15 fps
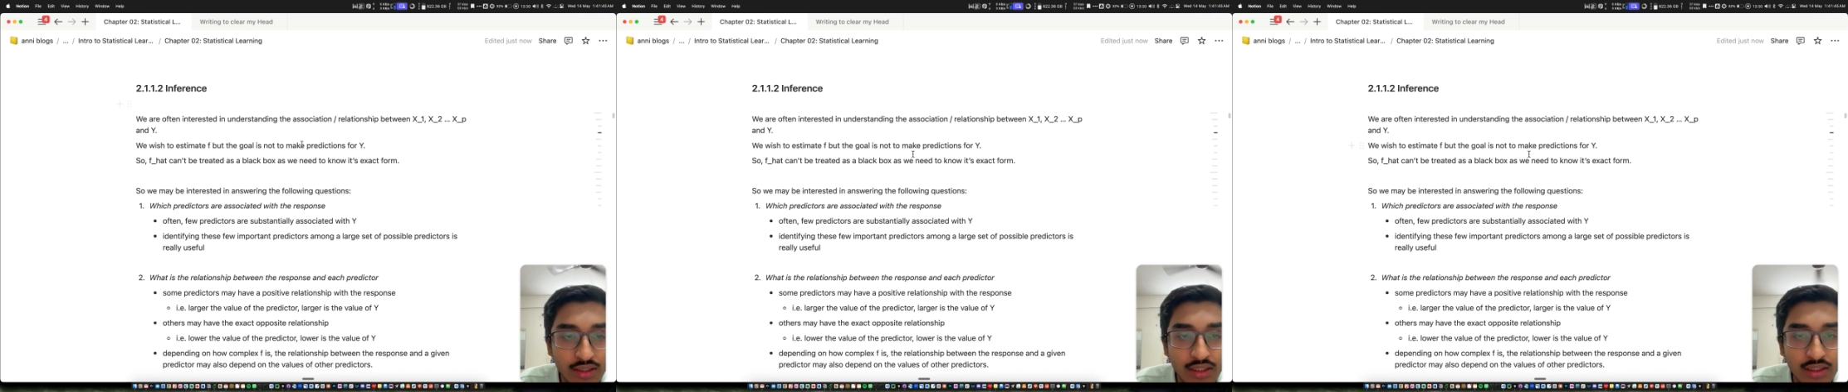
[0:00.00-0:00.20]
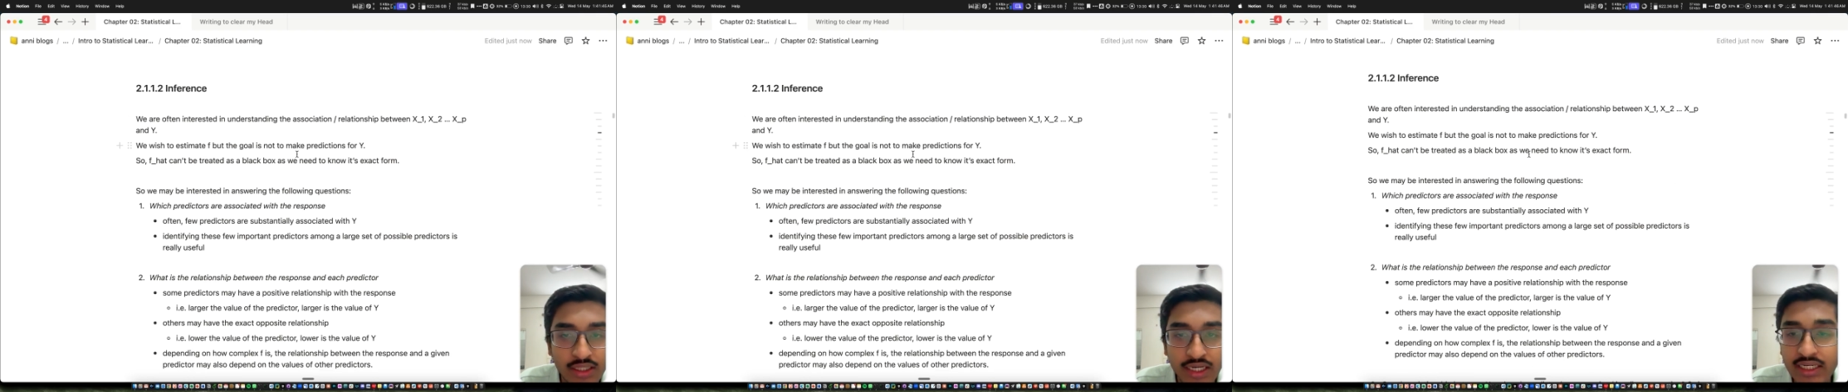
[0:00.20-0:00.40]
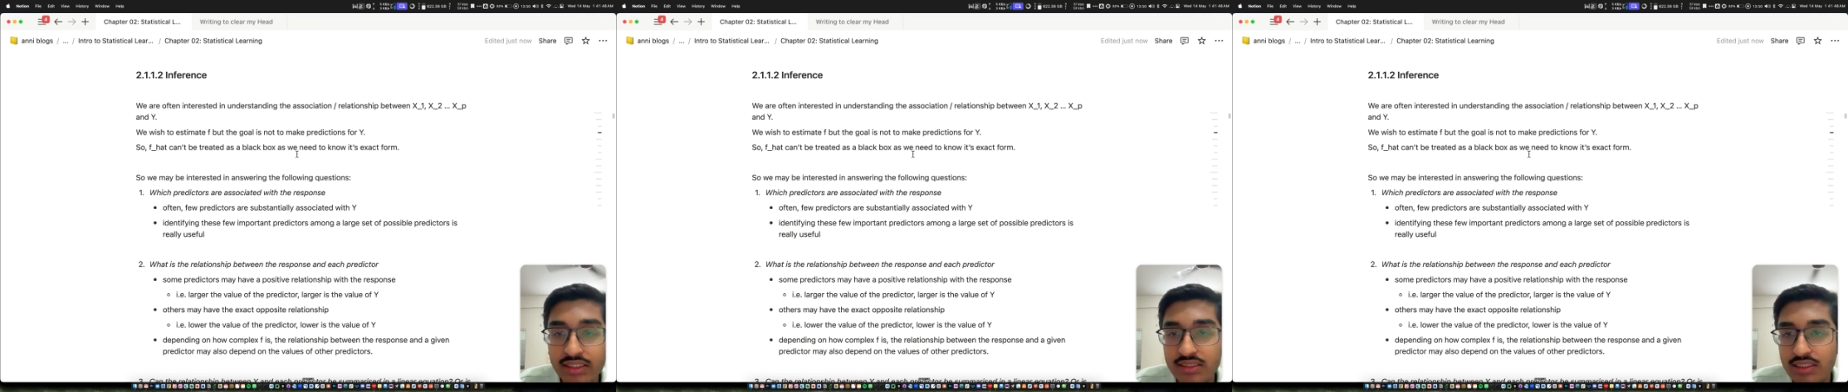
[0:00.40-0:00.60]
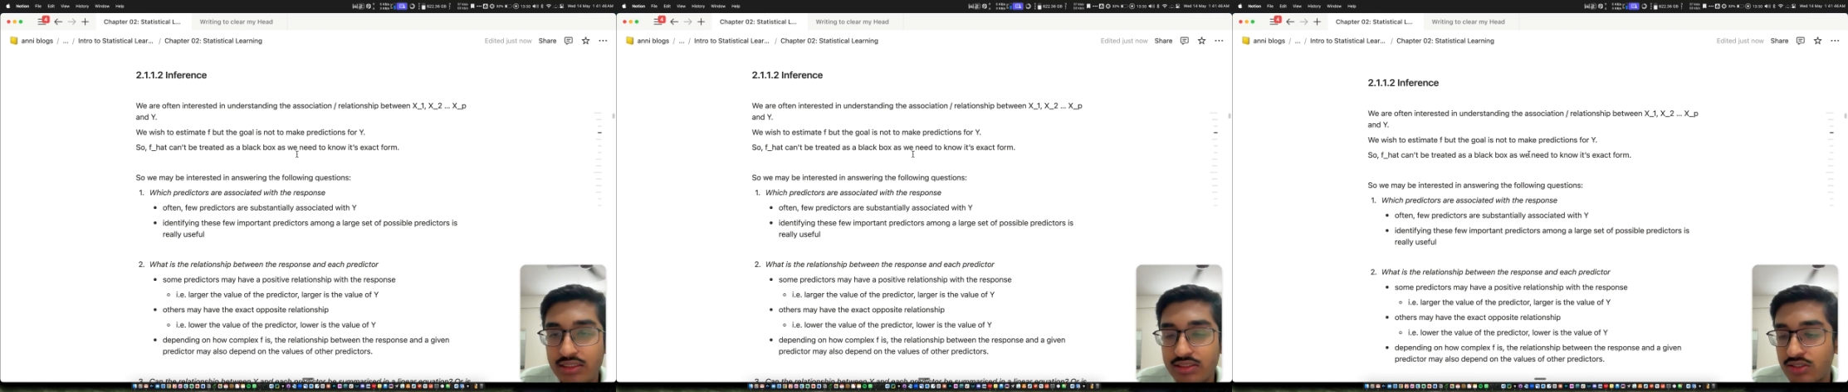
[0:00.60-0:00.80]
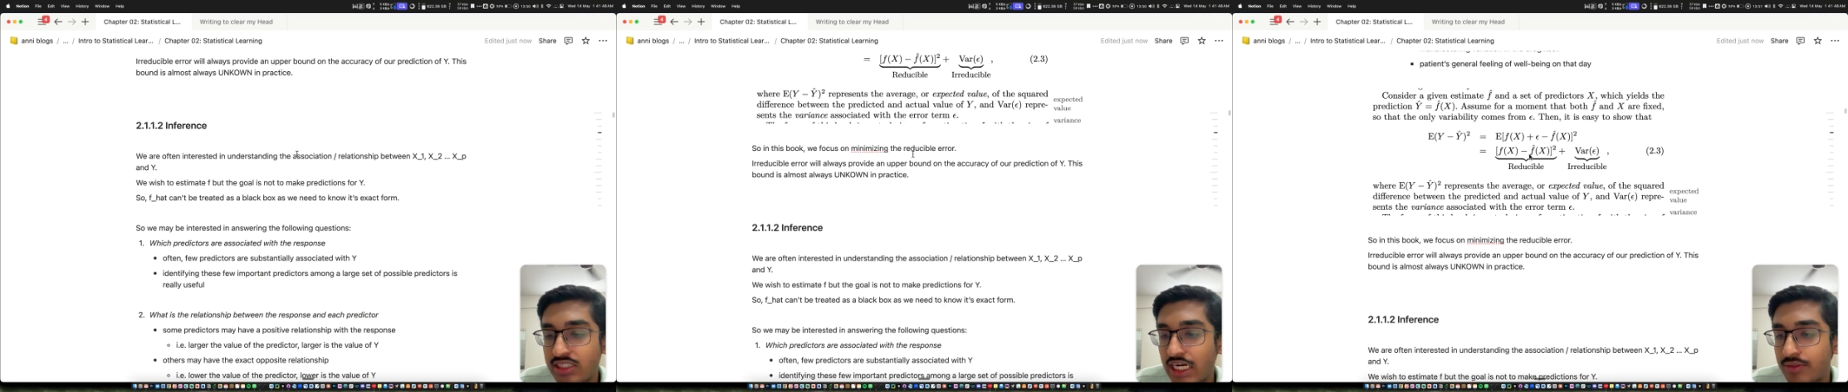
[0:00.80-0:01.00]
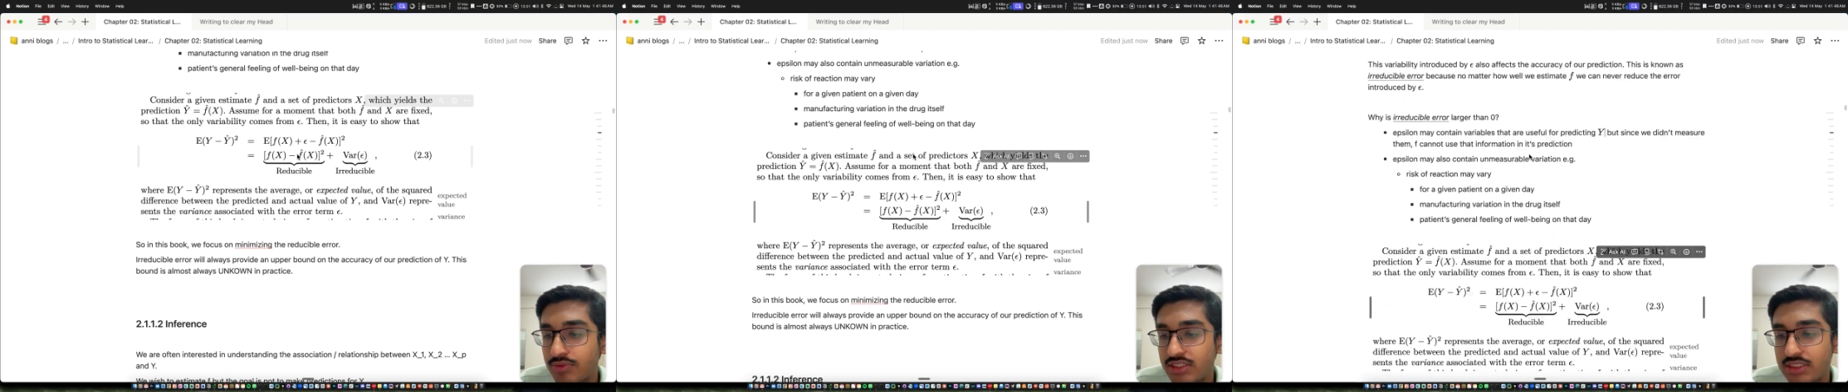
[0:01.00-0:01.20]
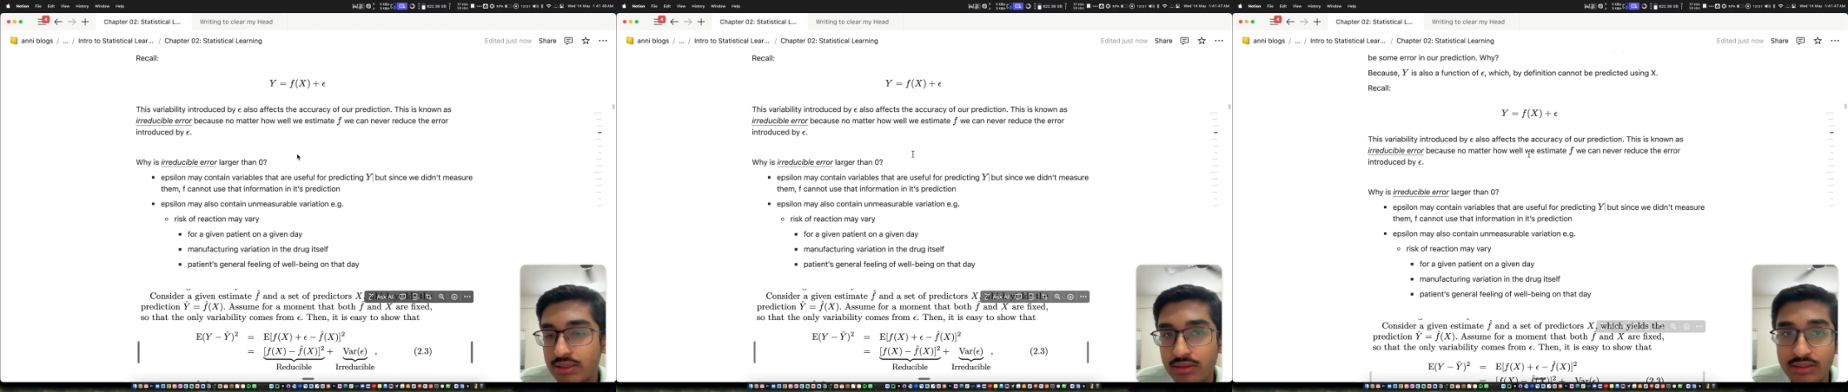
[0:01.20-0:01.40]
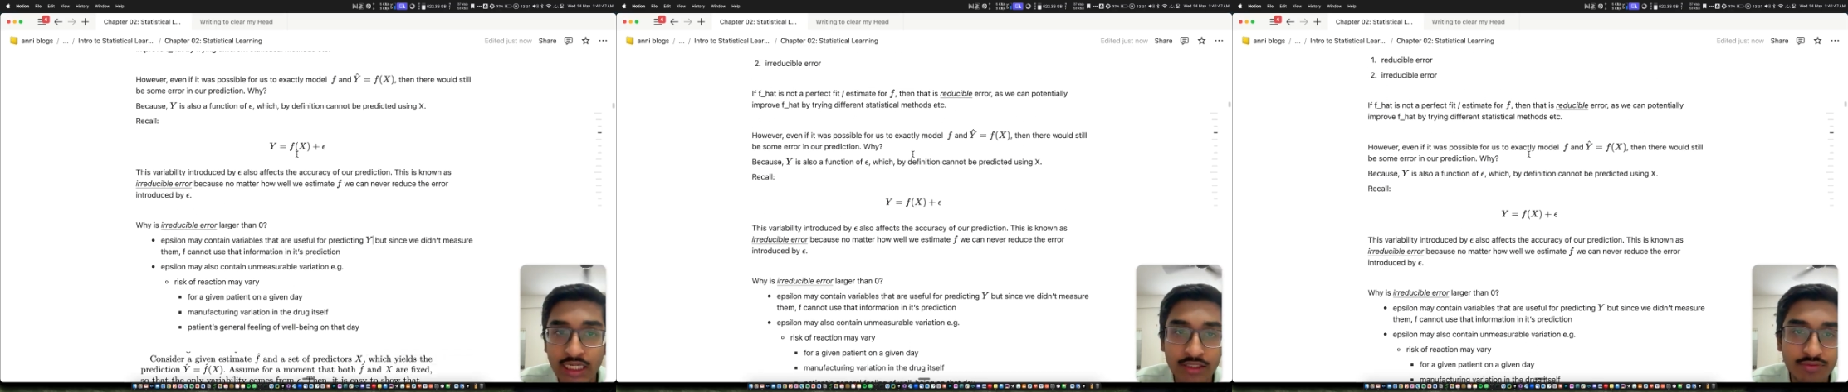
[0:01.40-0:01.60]
right? So that was
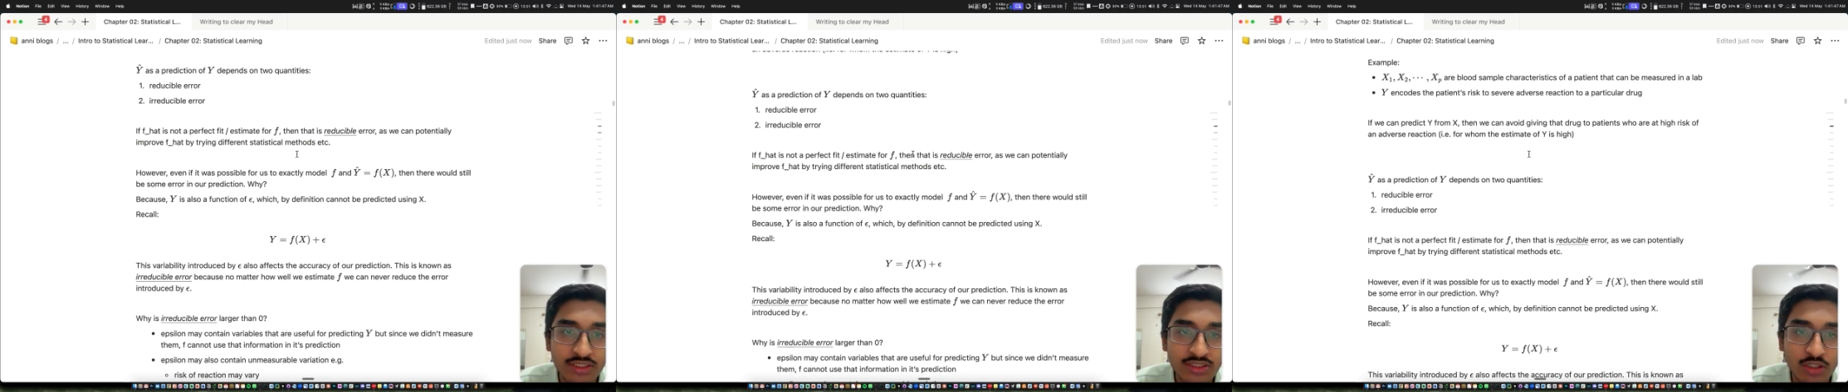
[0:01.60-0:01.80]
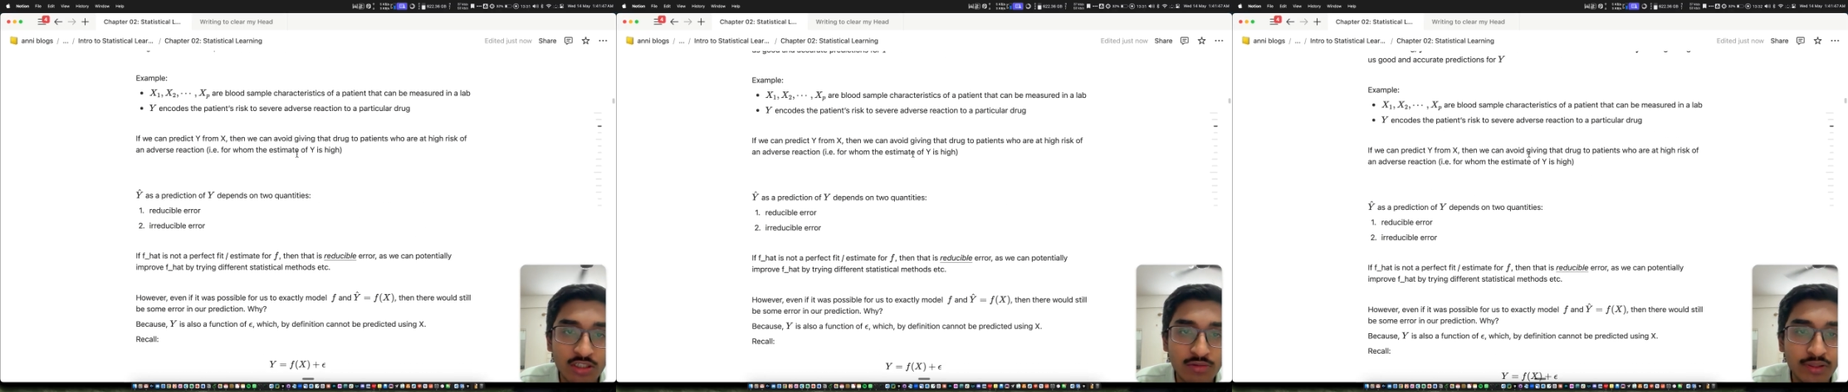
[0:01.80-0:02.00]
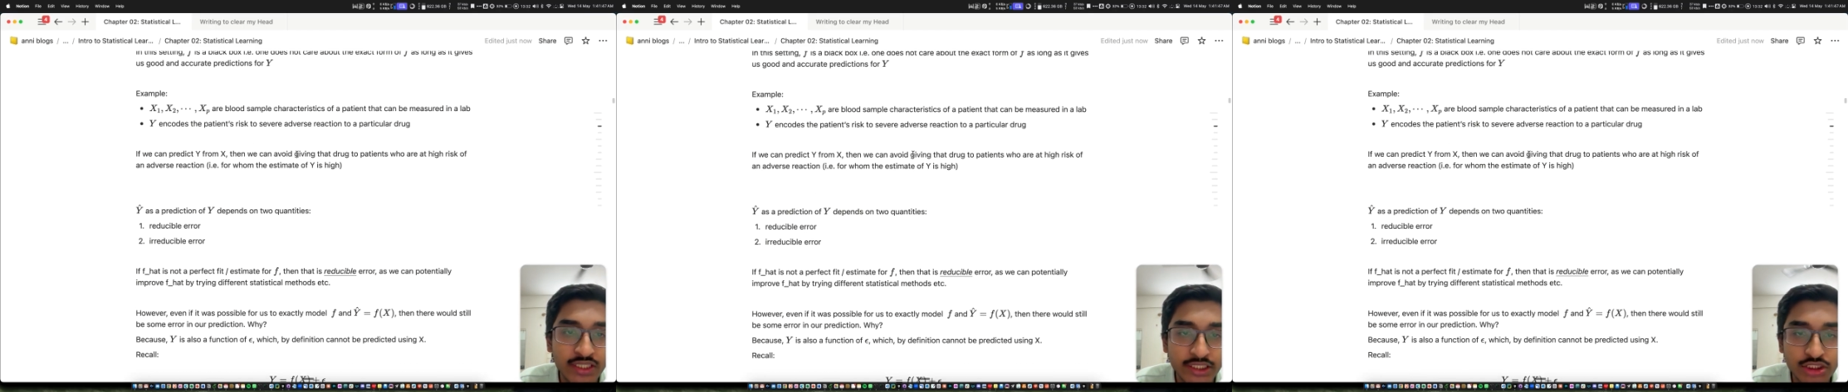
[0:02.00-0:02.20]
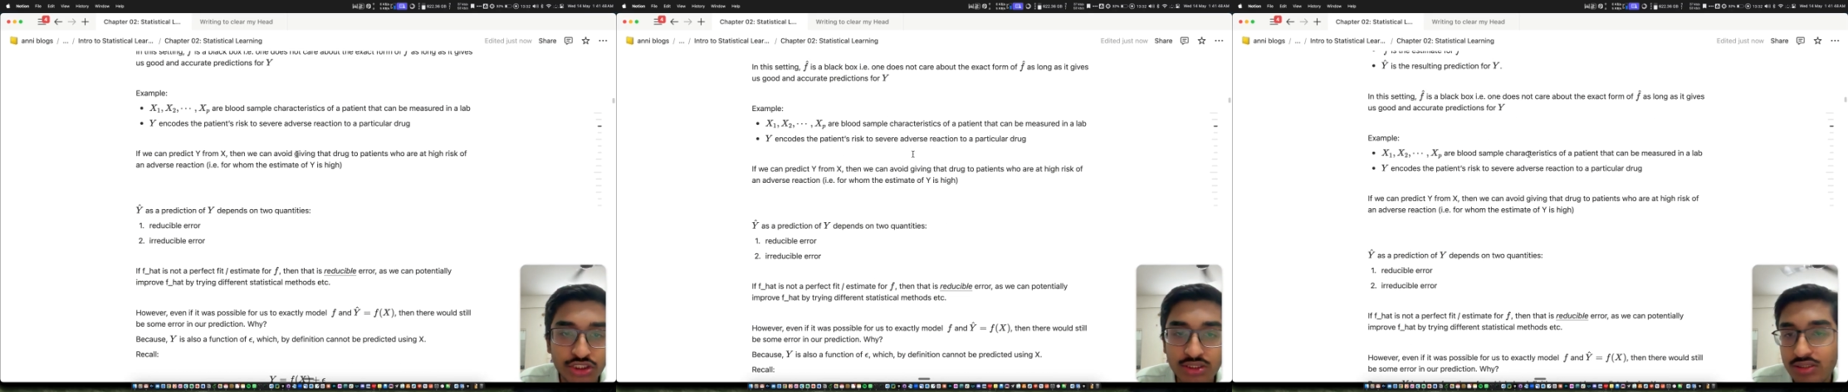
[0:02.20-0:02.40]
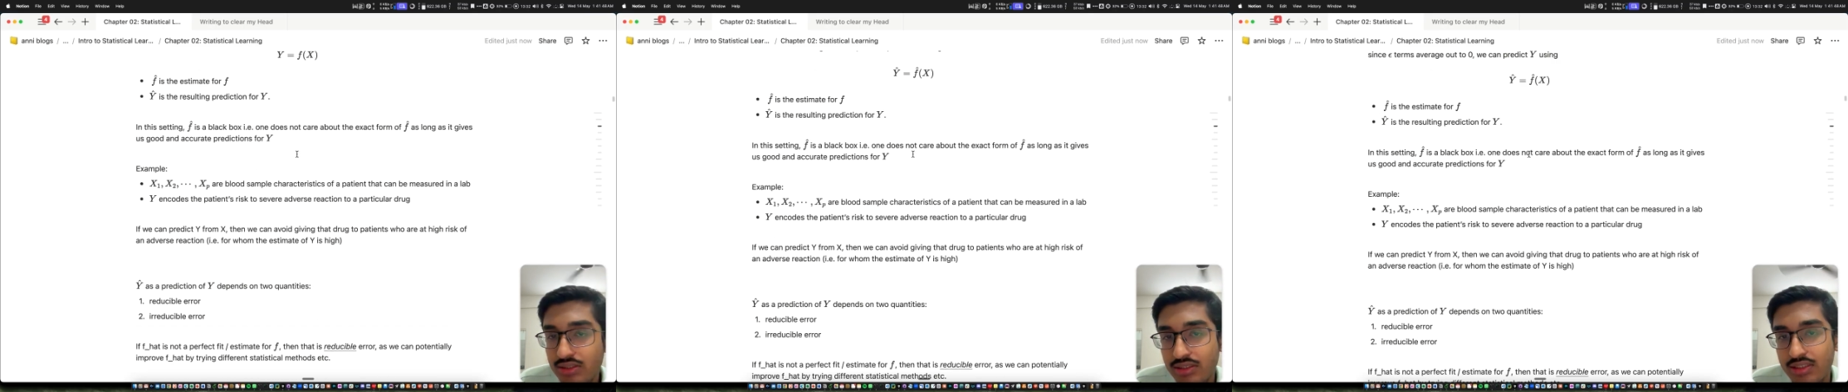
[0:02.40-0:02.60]
sort of prediction.